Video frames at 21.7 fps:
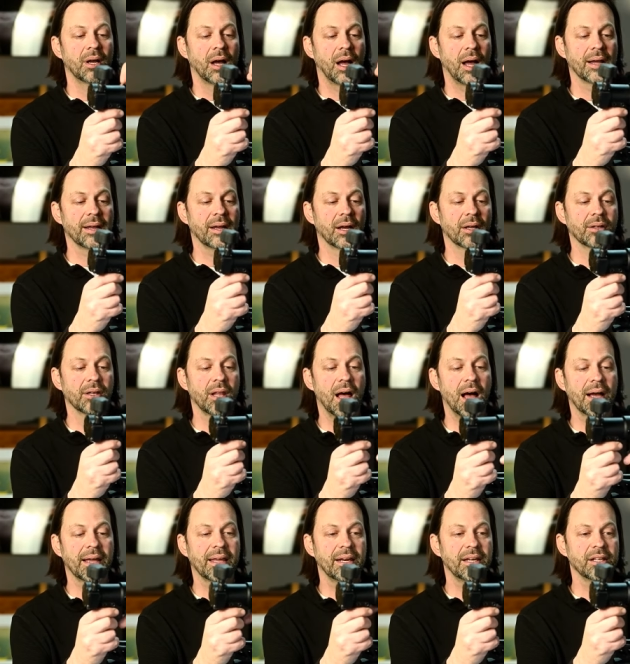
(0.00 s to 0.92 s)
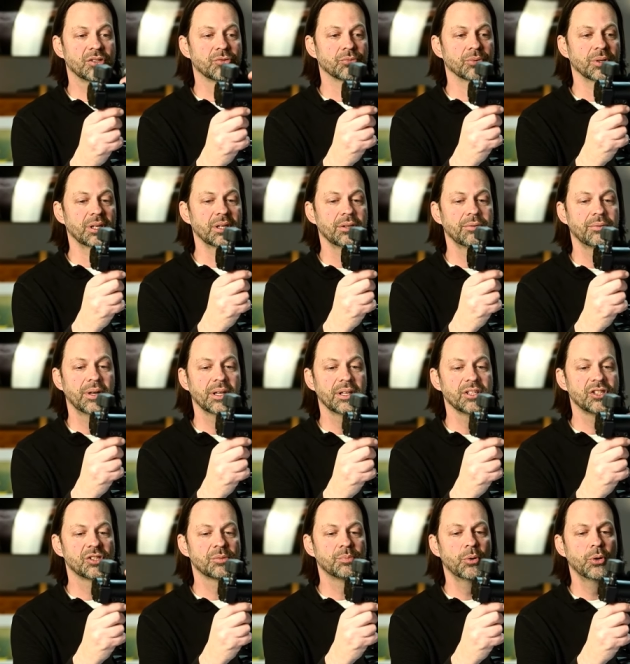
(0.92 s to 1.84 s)
I unlock it, it's really, really
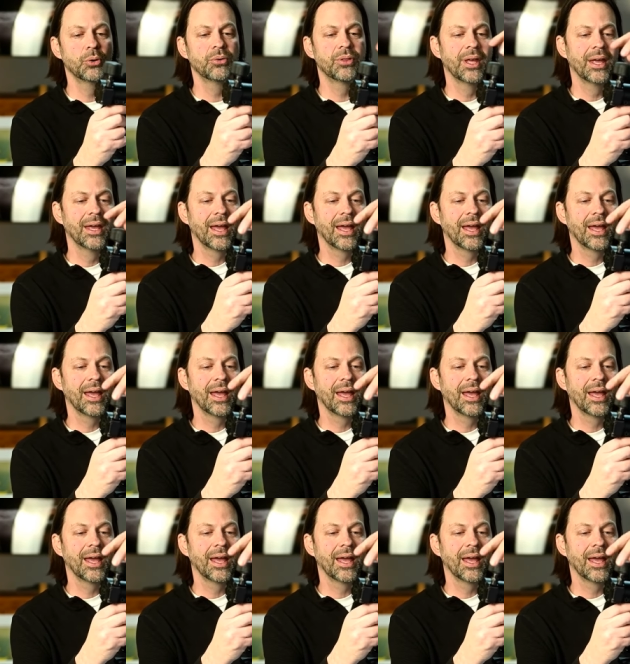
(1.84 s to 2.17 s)
smooth,